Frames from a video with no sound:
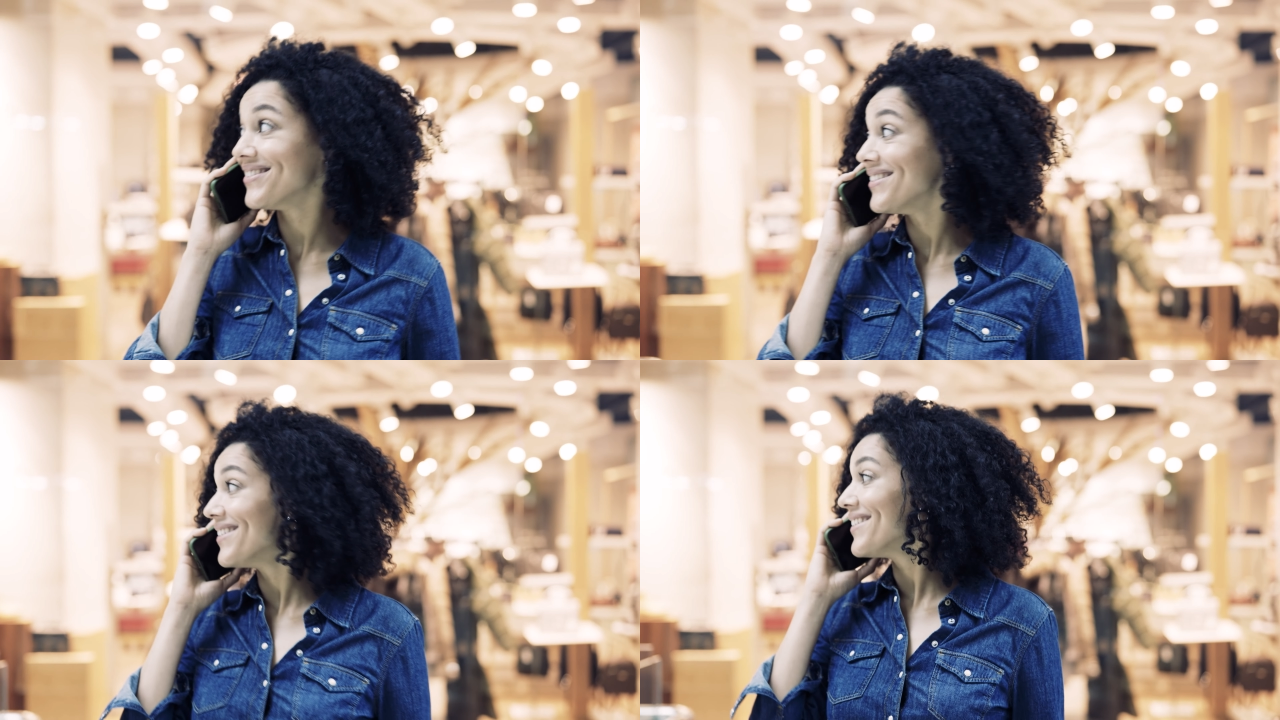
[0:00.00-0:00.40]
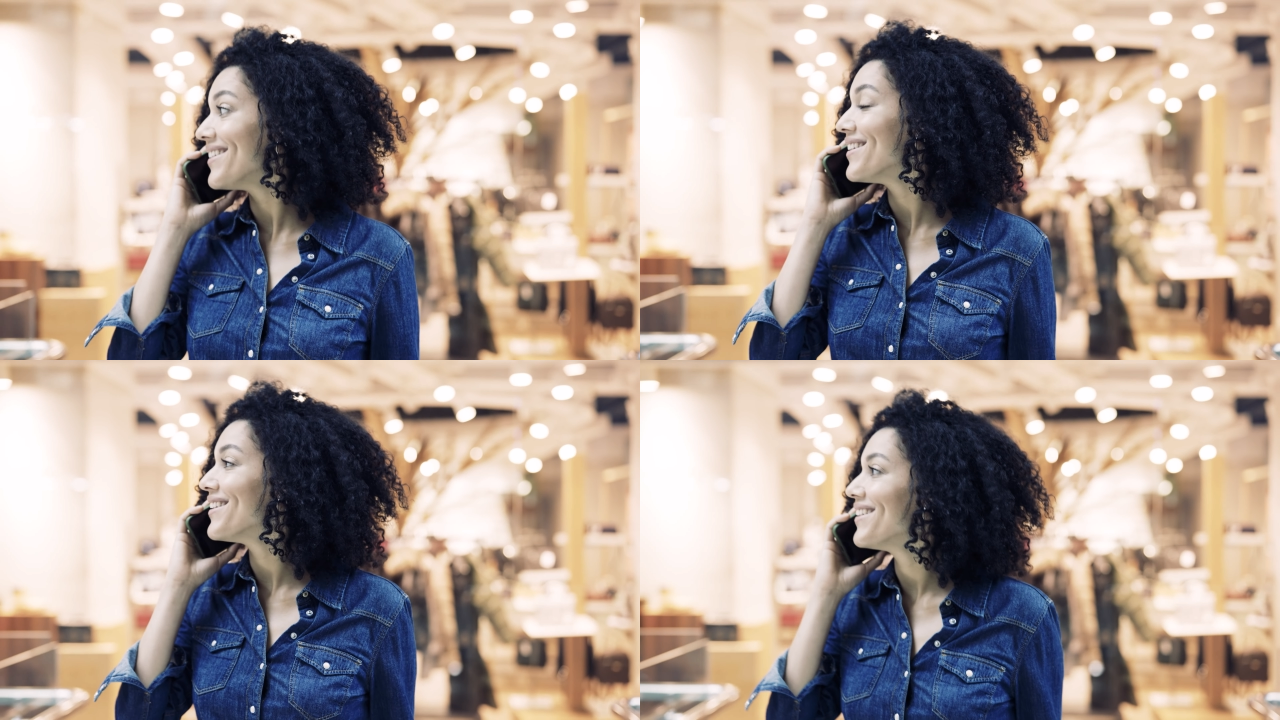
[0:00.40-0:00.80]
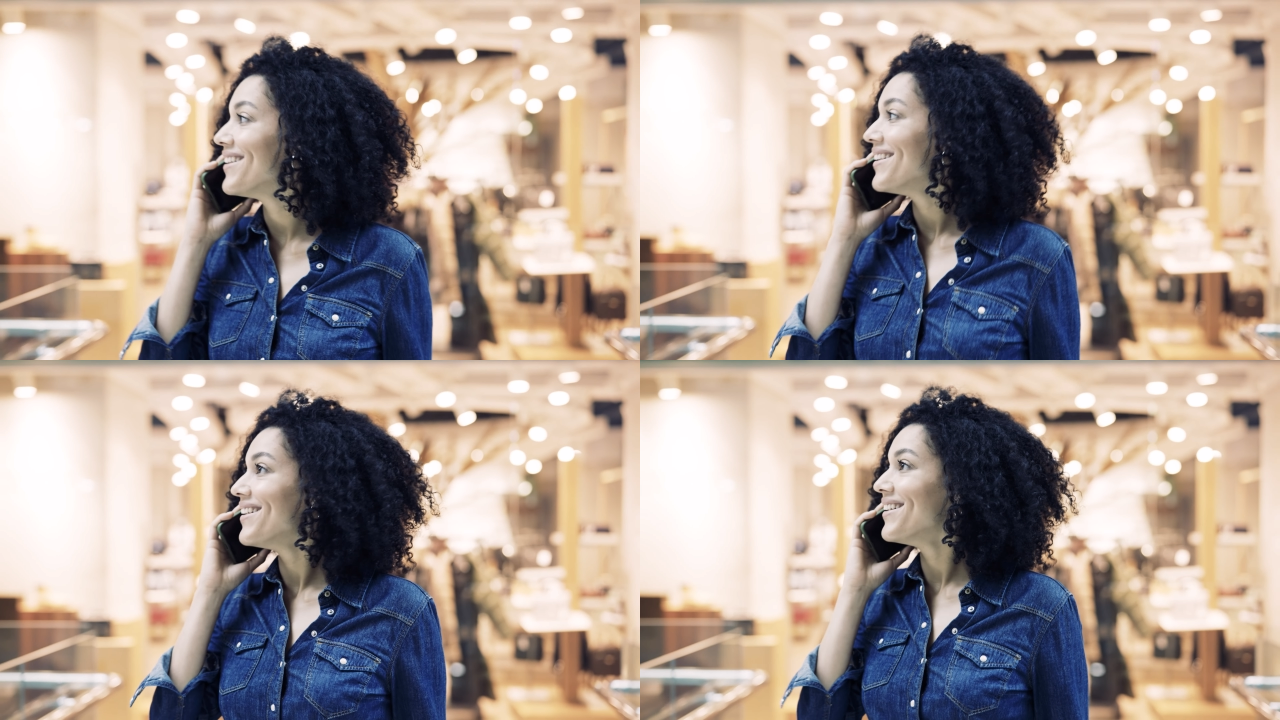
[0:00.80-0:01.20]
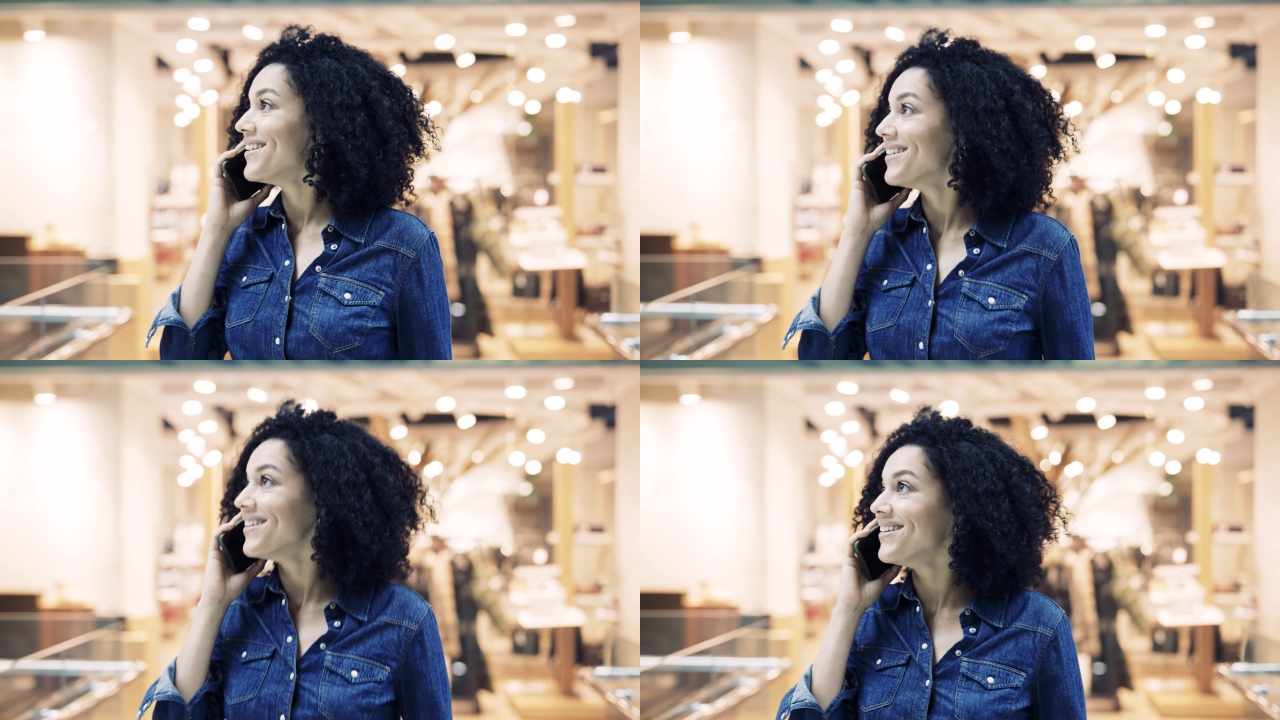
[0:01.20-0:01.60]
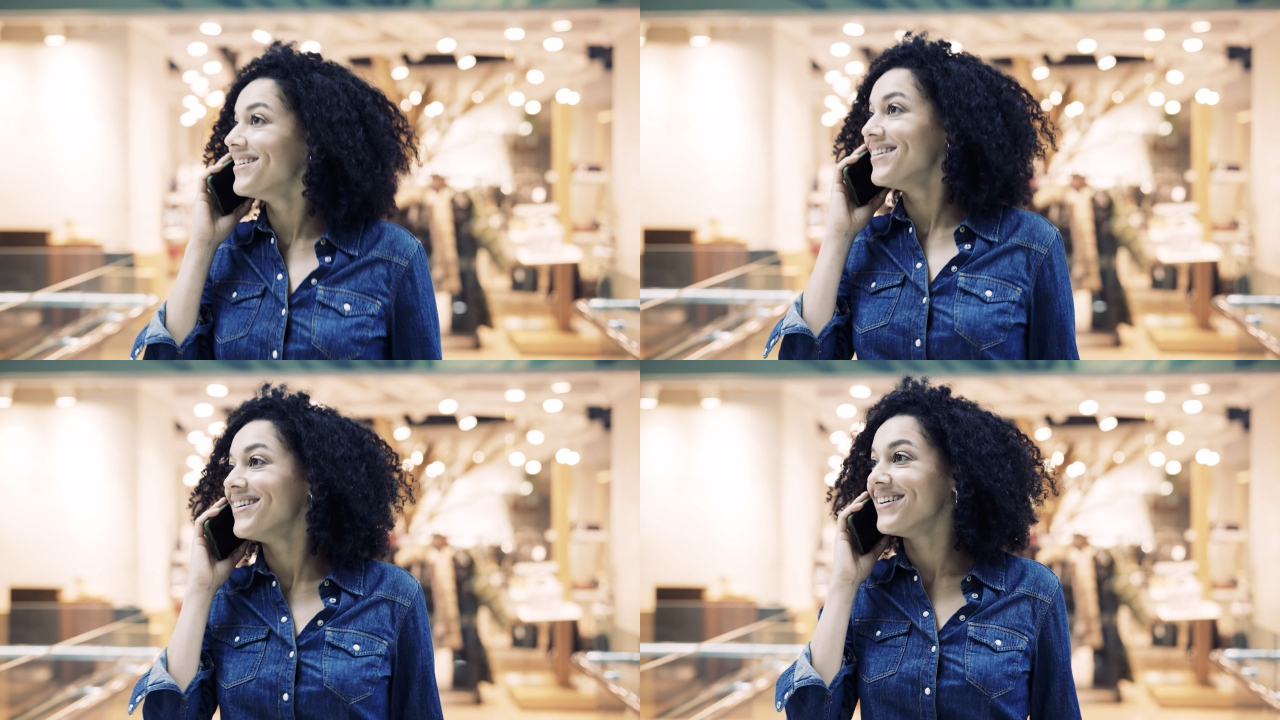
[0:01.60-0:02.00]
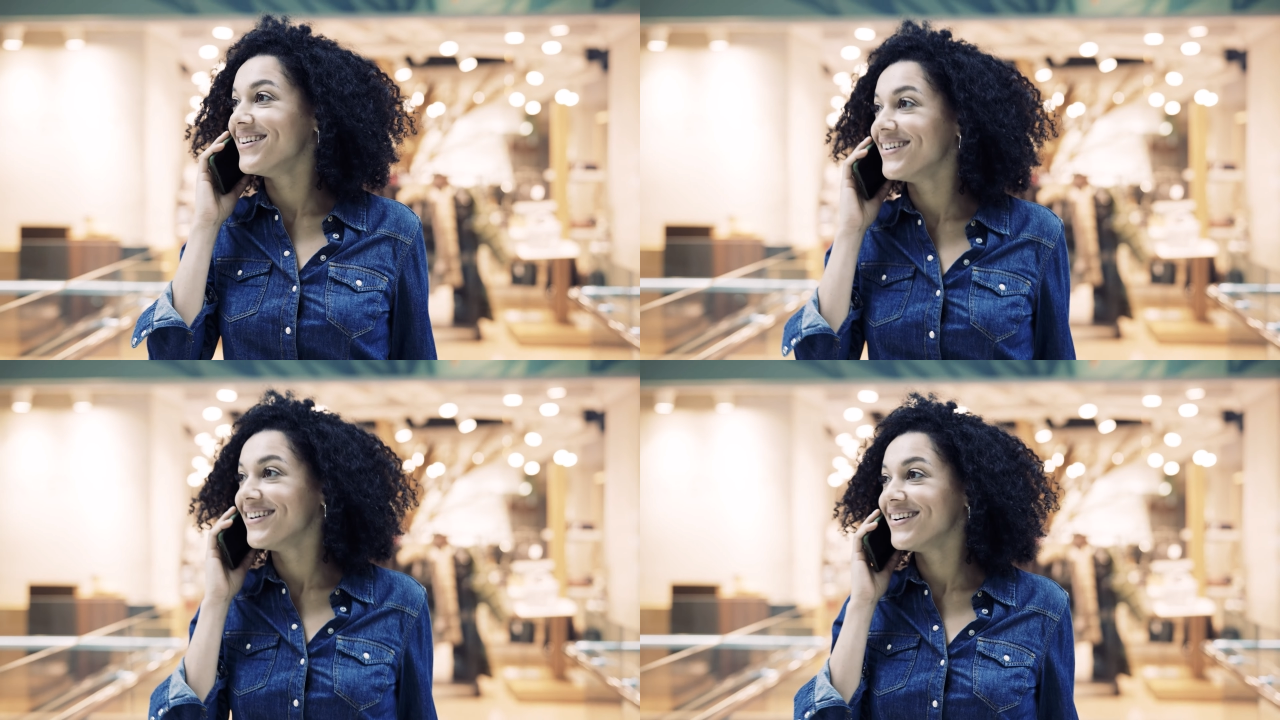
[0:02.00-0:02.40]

Having some time to think about your purchase can go